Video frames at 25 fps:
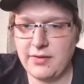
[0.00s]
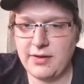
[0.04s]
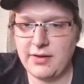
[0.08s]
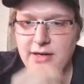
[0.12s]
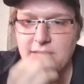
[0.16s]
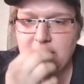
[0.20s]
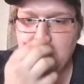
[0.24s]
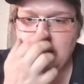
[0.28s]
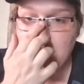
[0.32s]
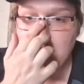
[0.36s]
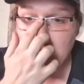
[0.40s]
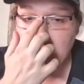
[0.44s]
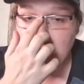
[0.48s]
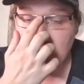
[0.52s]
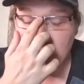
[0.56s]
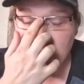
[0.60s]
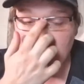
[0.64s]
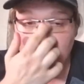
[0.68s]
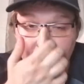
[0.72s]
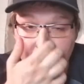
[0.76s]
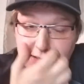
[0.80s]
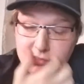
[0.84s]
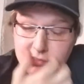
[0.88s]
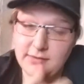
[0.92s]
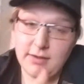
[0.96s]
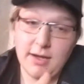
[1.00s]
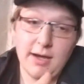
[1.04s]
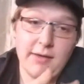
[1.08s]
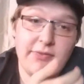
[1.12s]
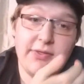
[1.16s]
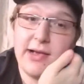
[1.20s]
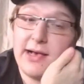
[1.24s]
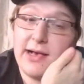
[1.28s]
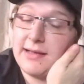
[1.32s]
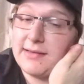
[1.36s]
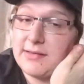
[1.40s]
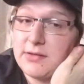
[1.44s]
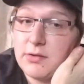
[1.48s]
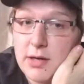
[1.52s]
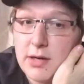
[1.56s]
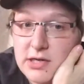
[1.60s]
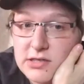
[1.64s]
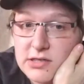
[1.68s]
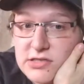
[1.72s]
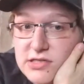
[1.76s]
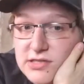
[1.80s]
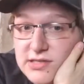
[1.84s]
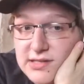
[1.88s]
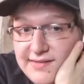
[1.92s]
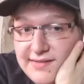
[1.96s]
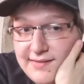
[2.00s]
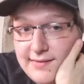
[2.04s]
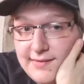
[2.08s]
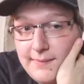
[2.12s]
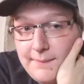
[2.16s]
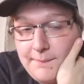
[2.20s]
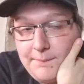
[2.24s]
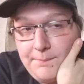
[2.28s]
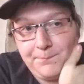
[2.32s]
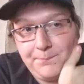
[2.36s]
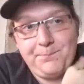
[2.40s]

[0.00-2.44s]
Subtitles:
on there, but you have to ask questions.